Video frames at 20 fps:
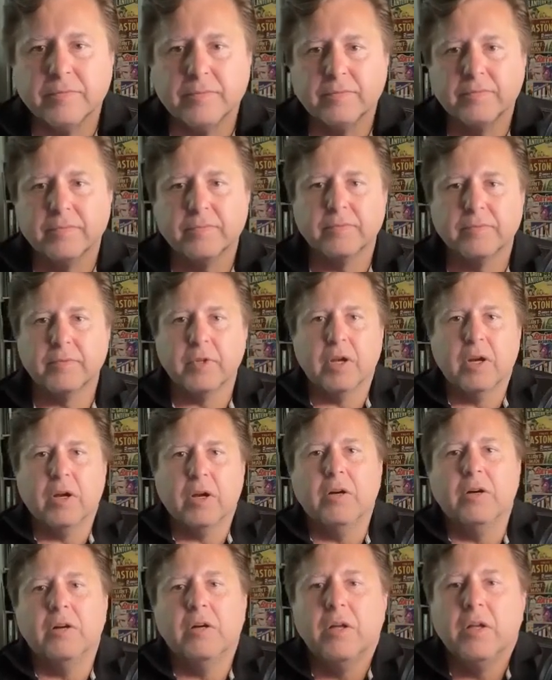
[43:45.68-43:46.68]

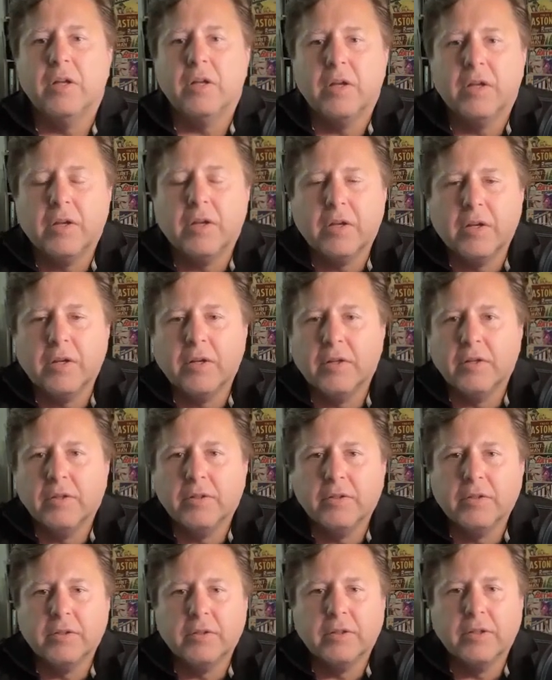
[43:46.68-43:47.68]

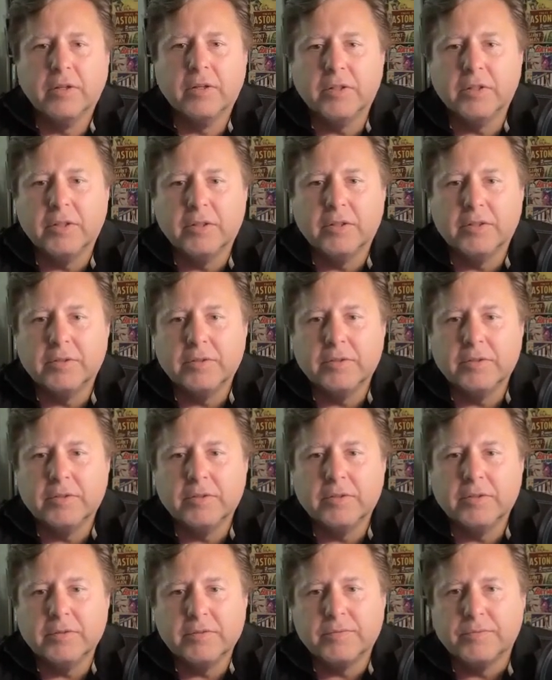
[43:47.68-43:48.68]

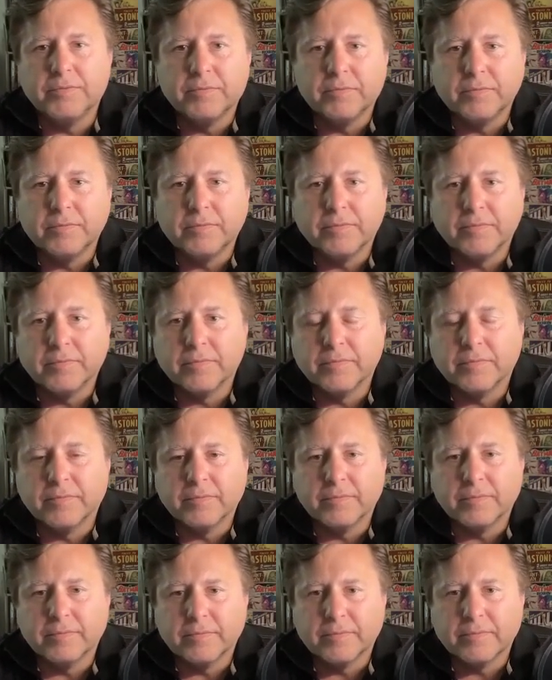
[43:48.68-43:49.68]

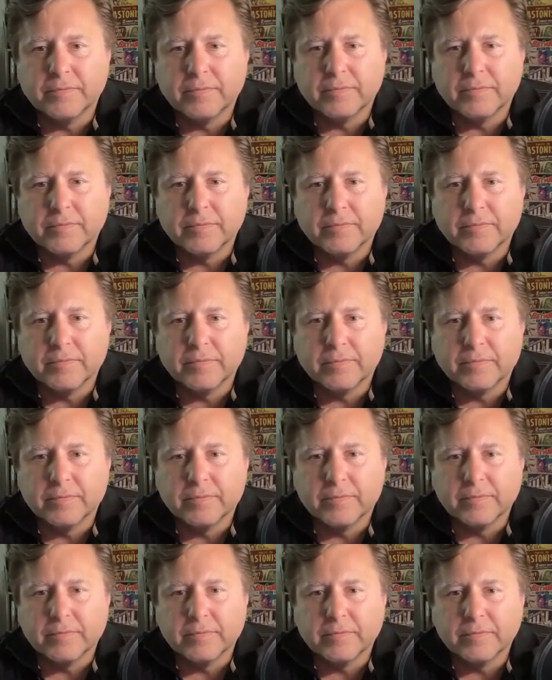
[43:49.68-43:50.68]

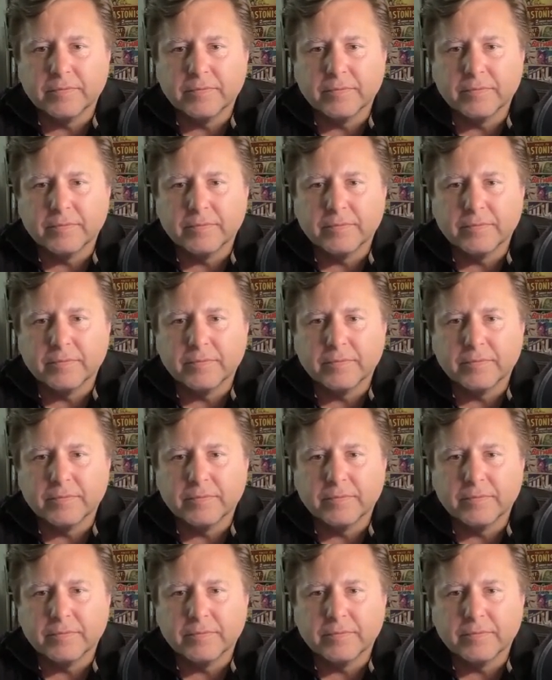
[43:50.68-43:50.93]
The person shown says nothing.